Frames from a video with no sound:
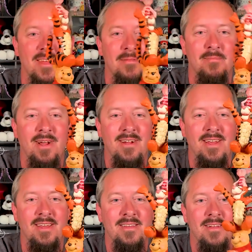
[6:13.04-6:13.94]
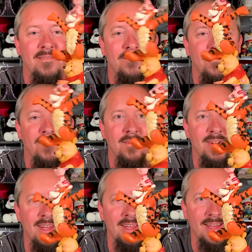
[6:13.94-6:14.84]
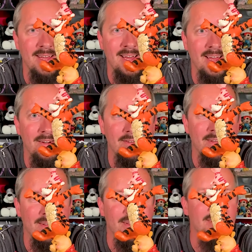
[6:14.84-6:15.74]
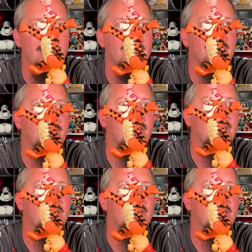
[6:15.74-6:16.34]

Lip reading: Mary is gonna freak out. Right?